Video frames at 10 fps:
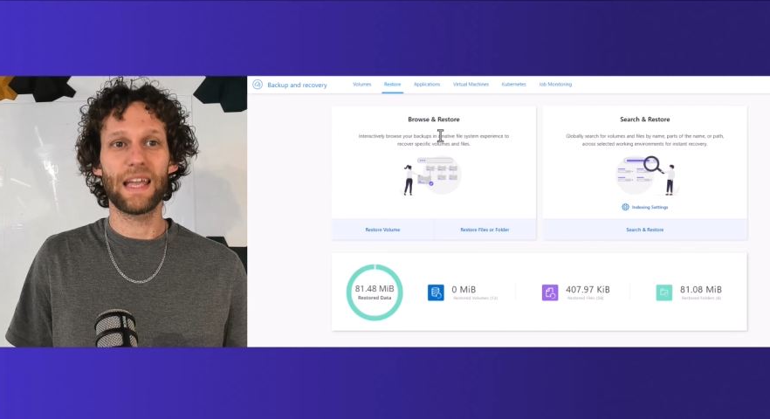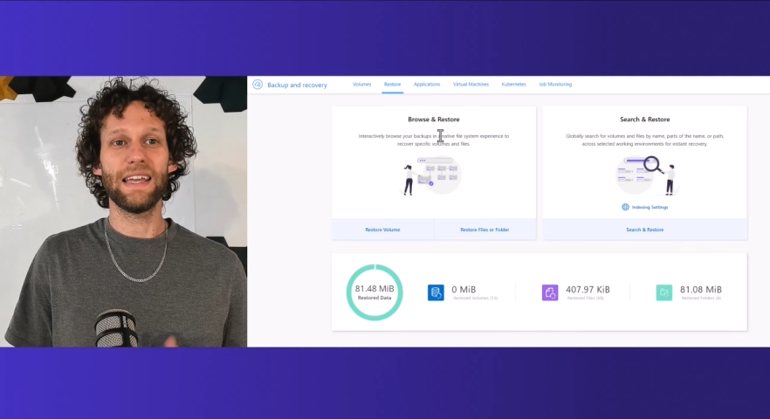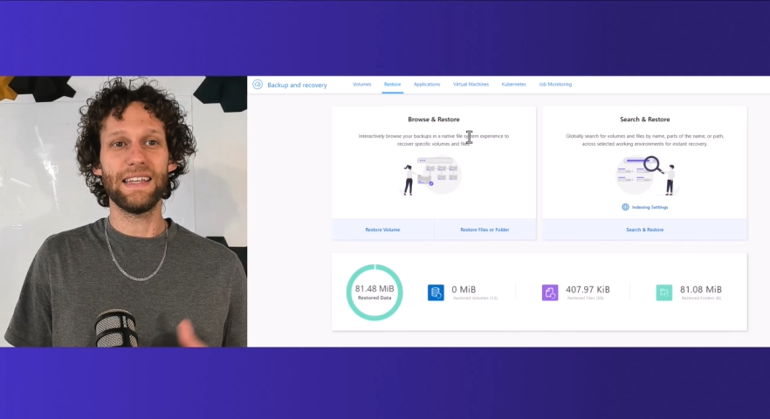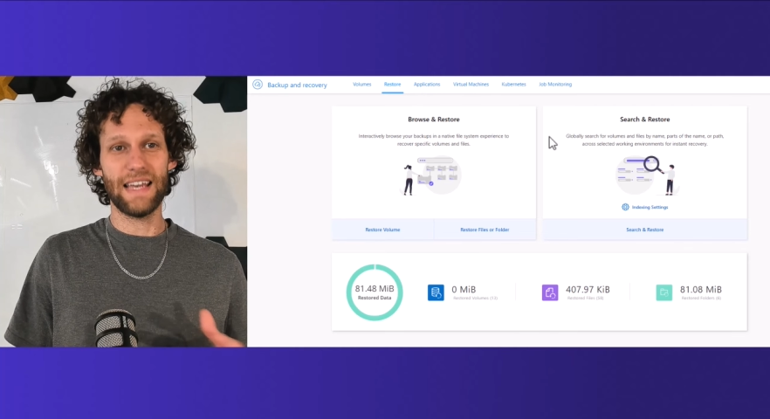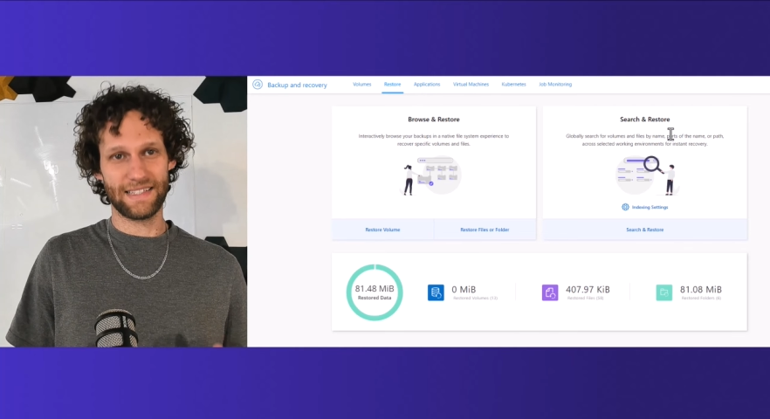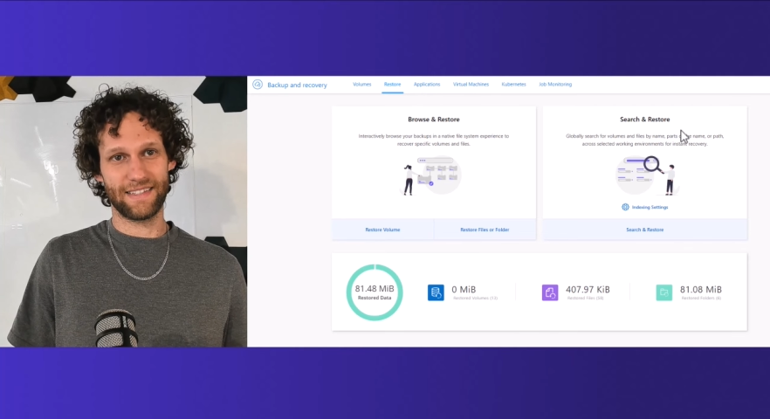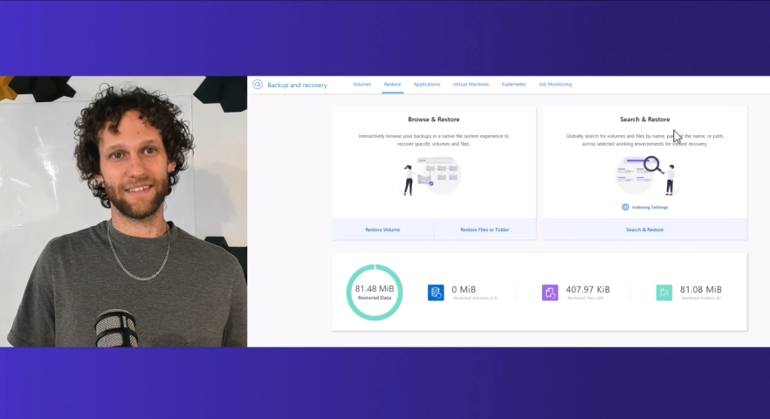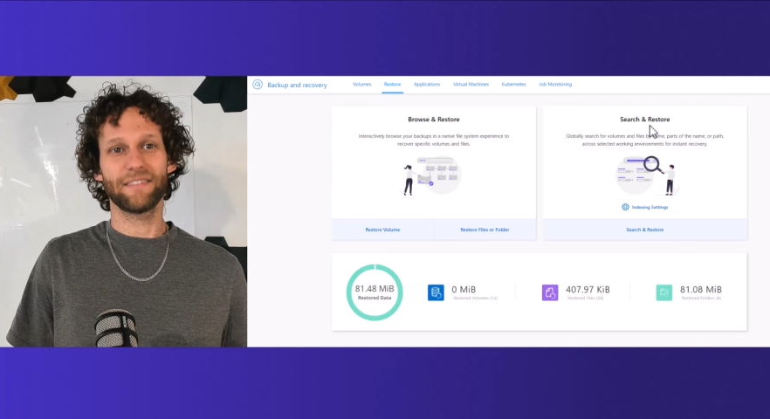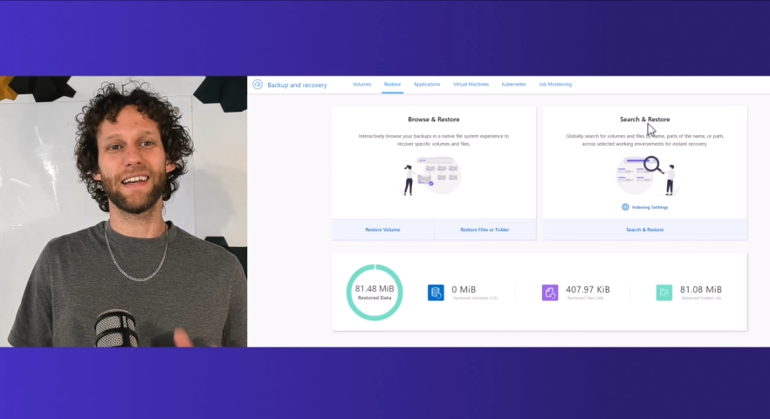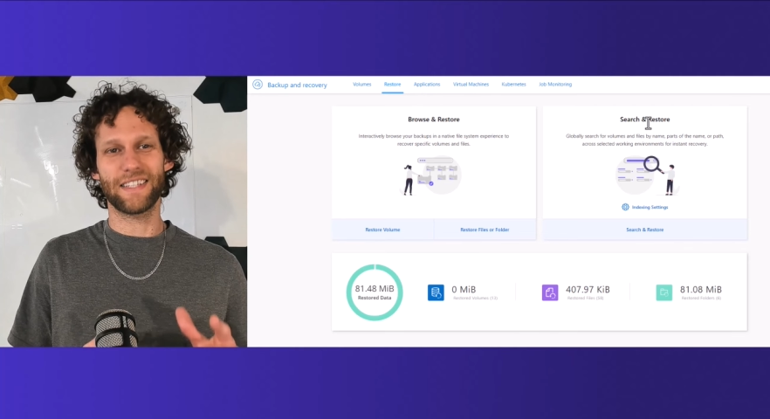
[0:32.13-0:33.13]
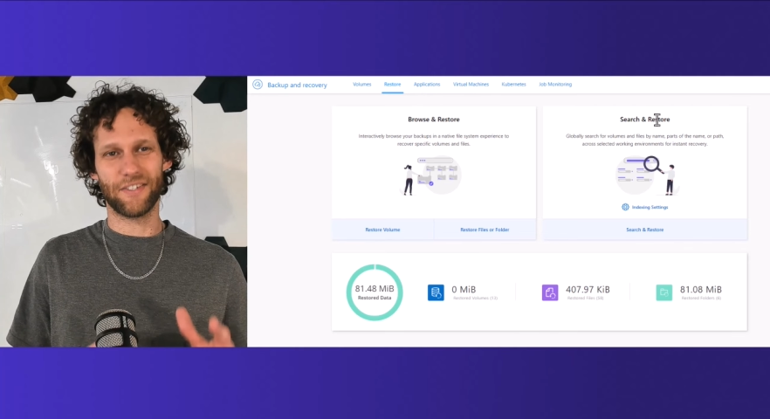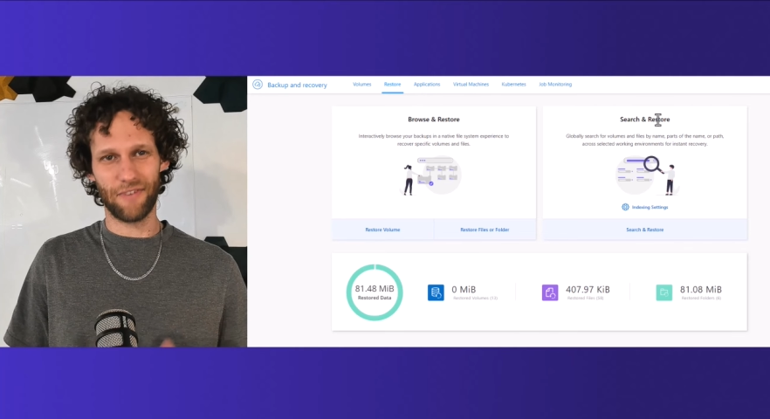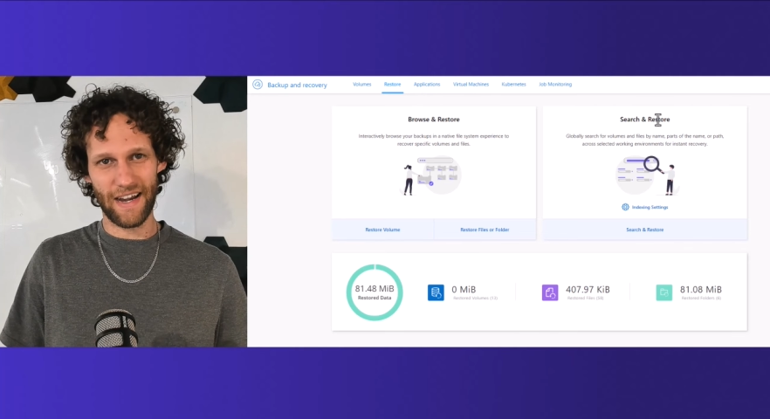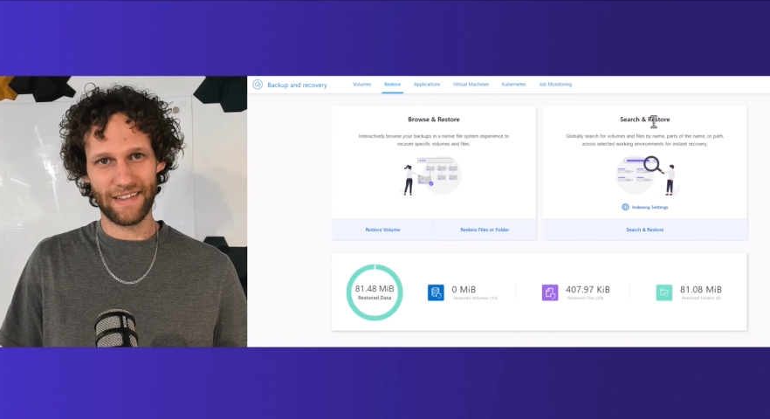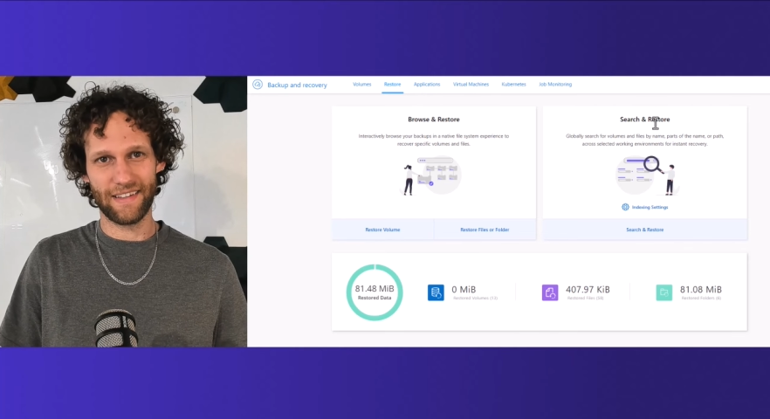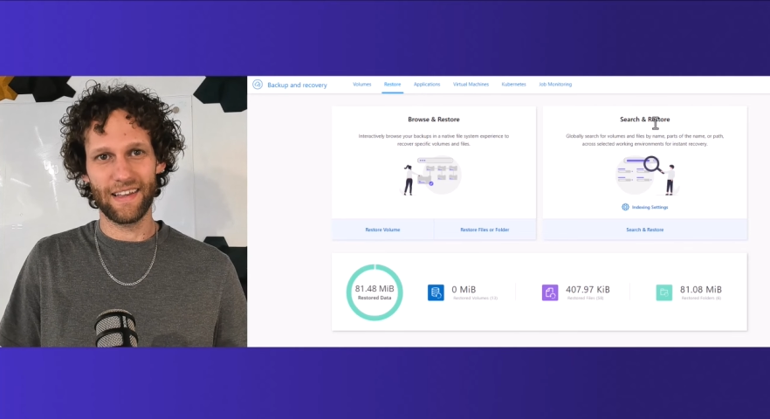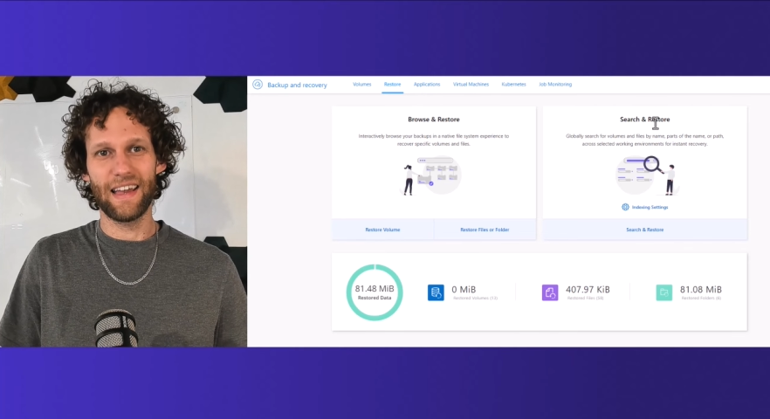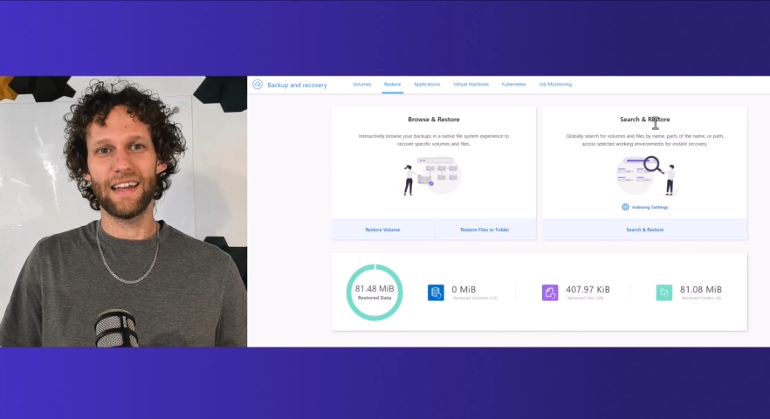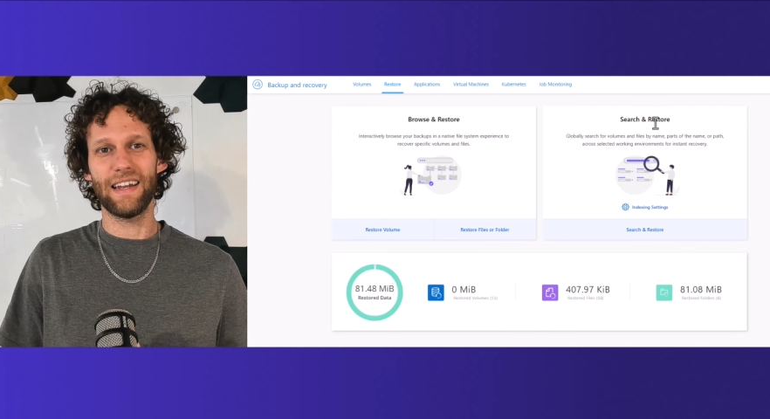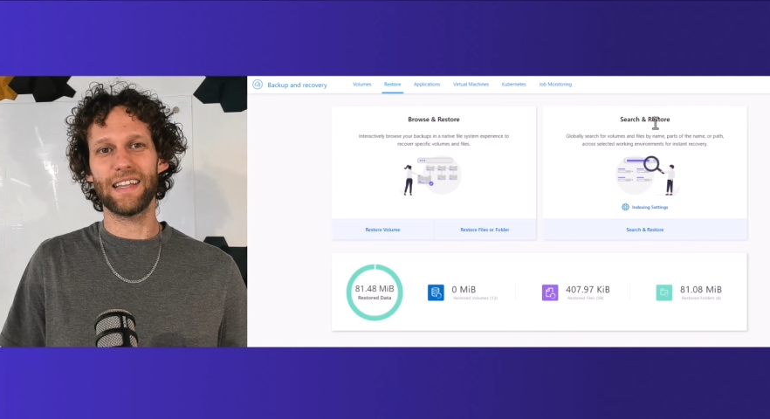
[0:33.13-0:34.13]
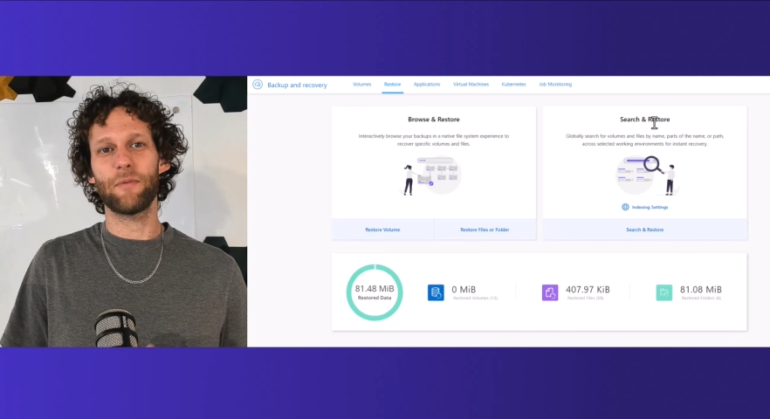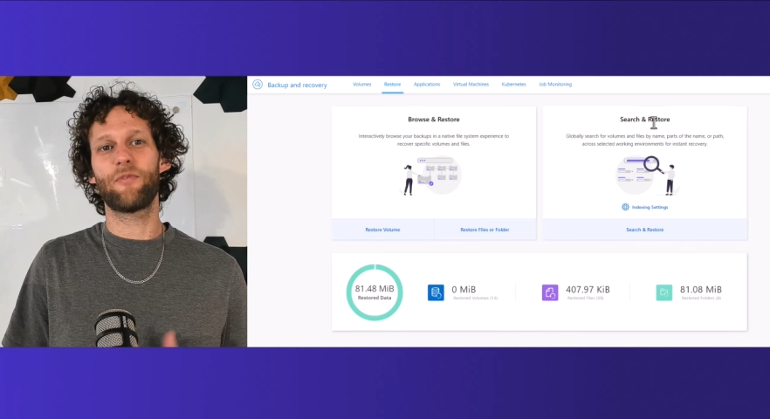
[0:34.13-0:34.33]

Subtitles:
Yes, that's right. NetApp